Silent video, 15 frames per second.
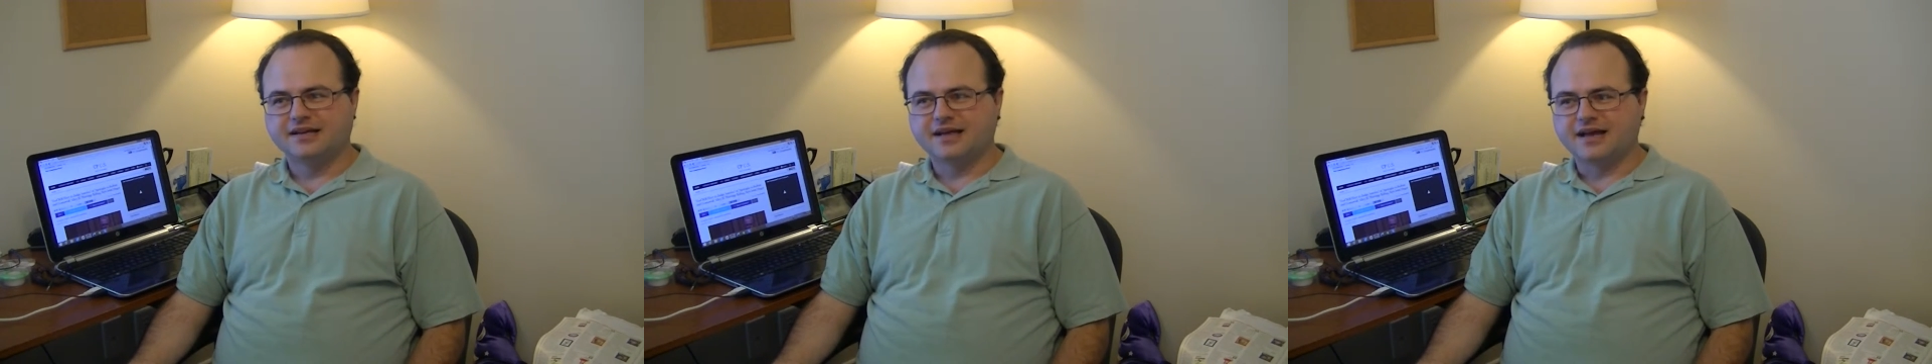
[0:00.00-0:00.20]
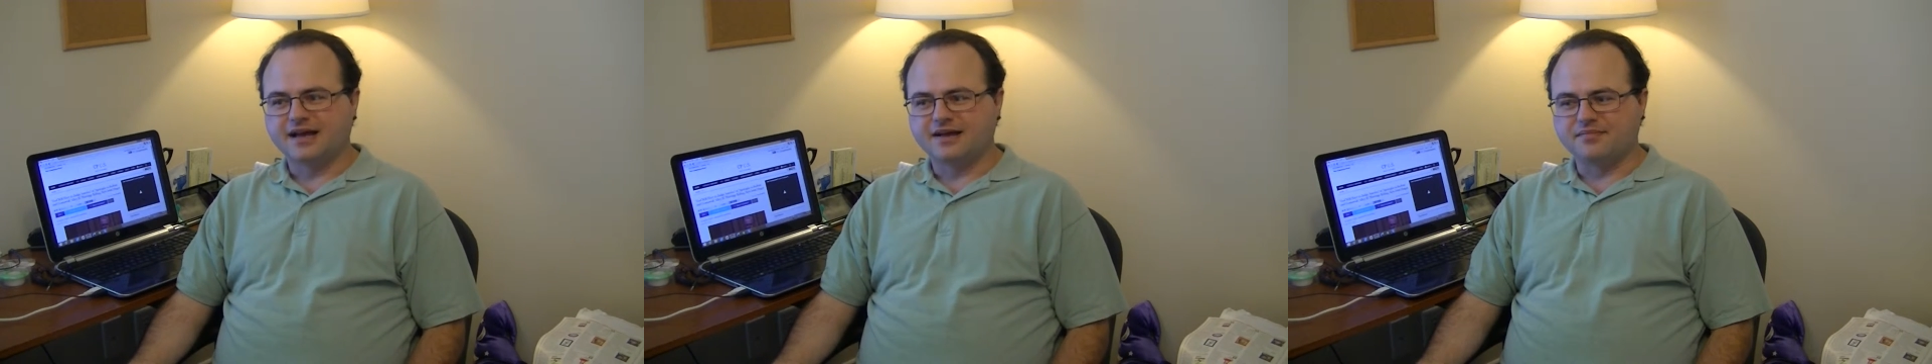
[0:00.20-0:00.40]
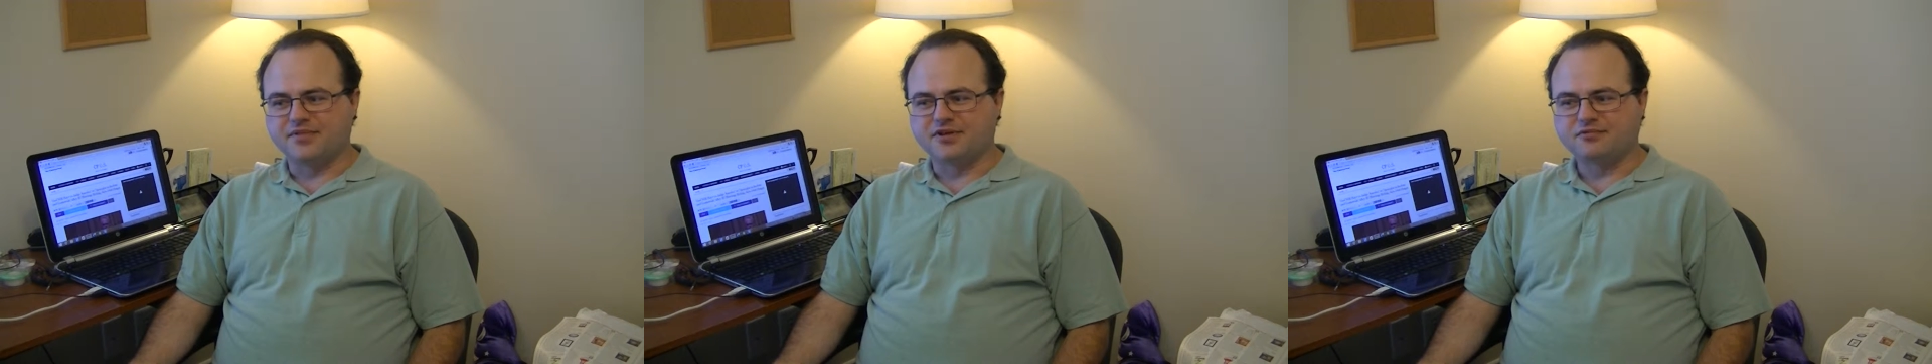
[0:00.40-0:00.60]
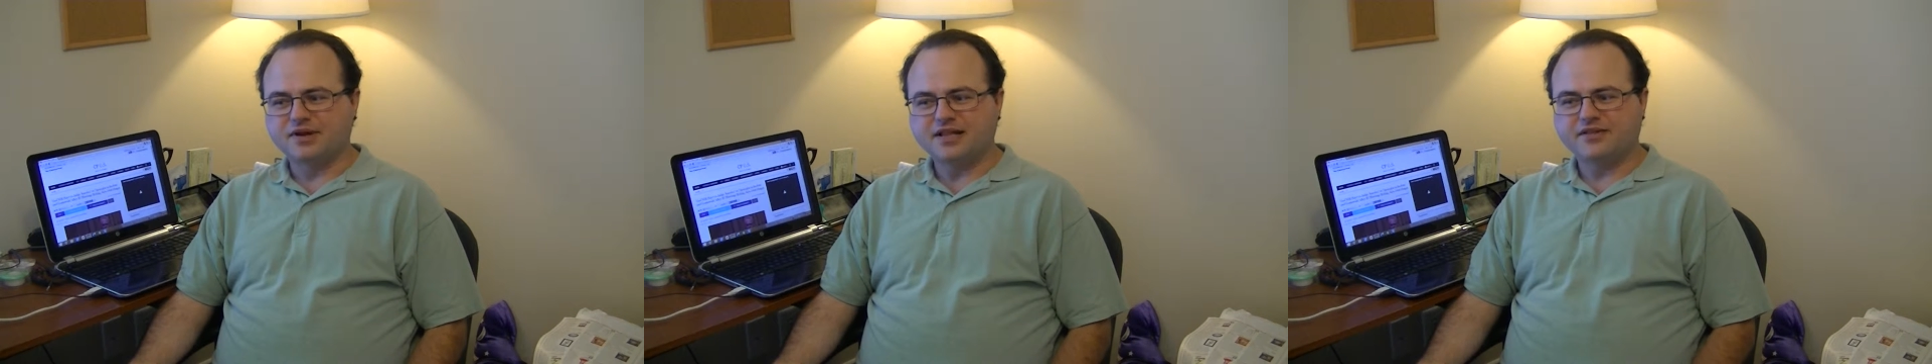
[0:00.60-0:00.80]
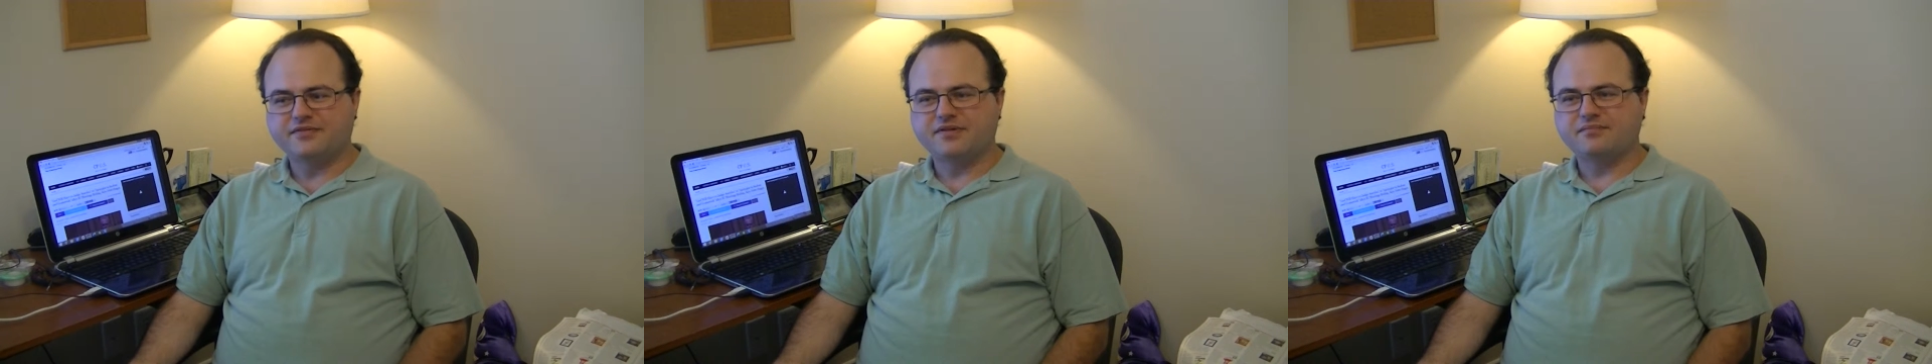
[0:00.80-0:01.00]
The
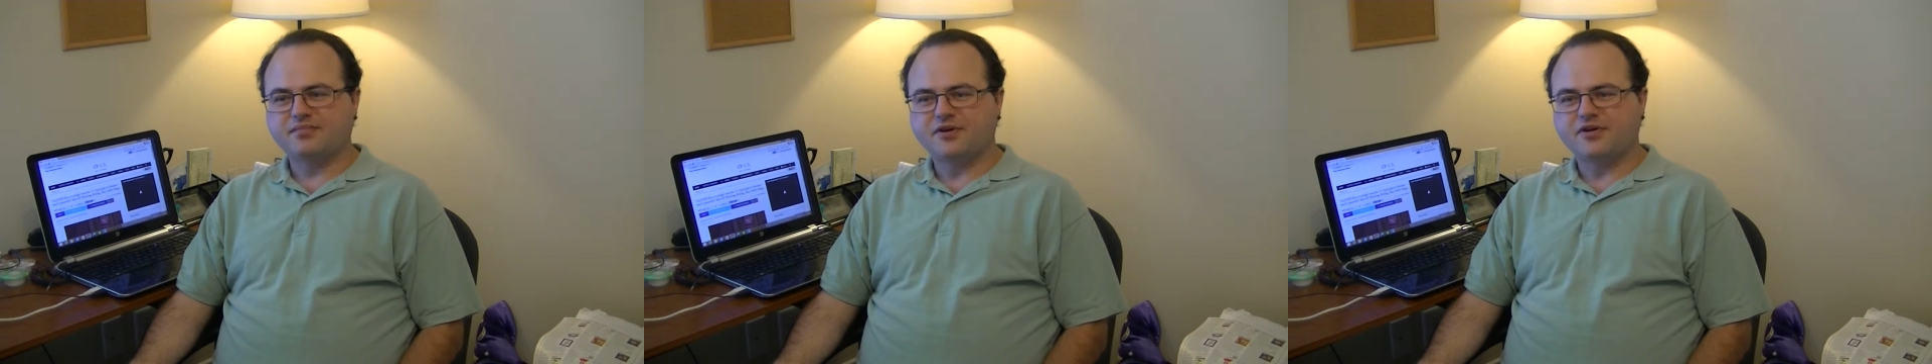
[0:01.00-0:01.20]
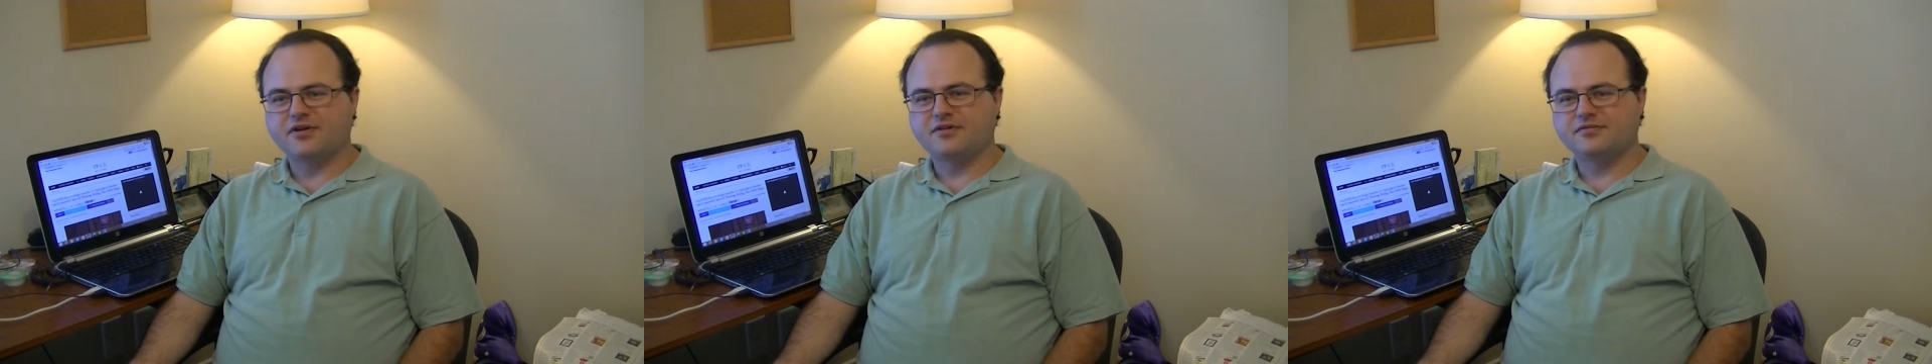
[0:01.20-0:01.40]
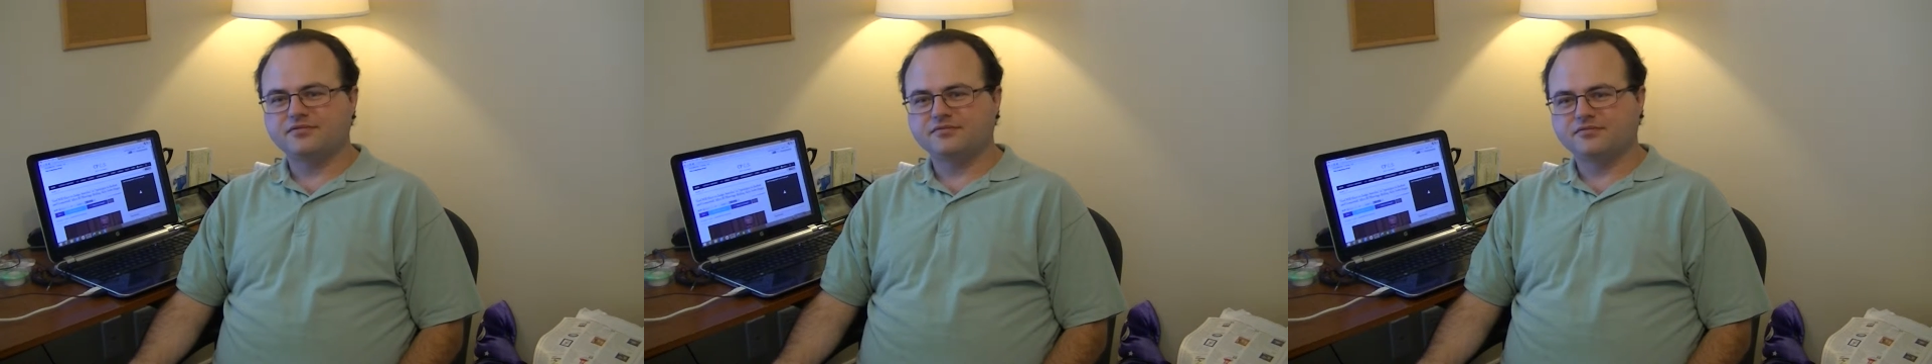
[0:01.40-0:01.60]
relevant part